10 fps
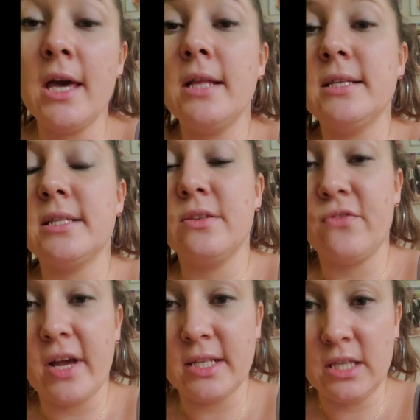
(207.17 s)

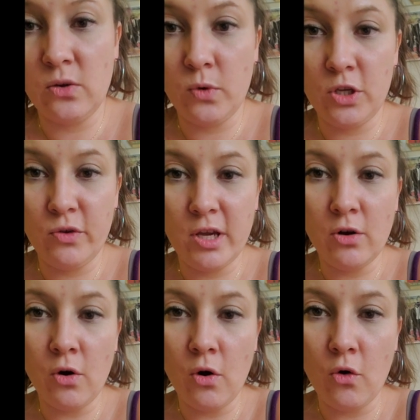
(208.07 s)
disinfecting when you get
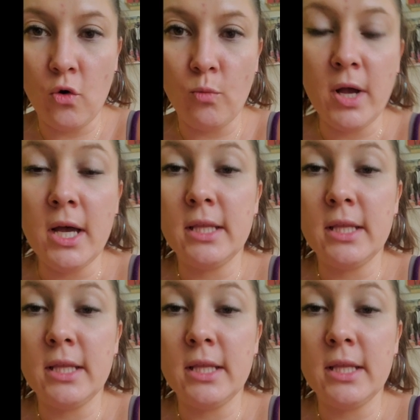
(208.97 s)
home,